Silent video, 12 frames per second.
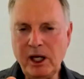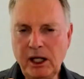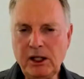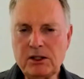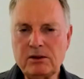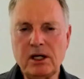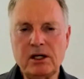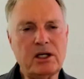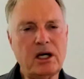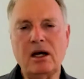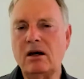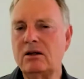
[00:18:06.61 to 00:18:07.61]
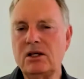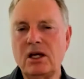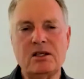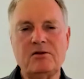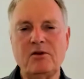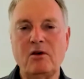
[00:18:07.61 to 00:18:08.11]
bead strings are
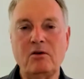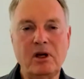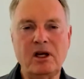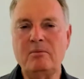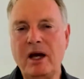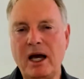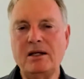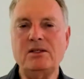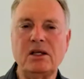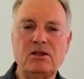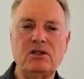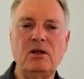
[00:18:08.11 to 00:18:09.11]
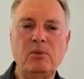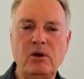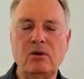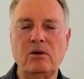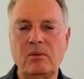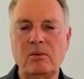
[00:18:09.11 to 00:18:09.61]
just for really basic,
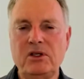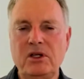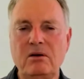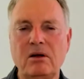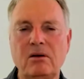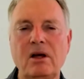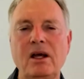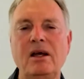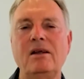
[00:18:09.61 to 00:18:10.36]
simple material.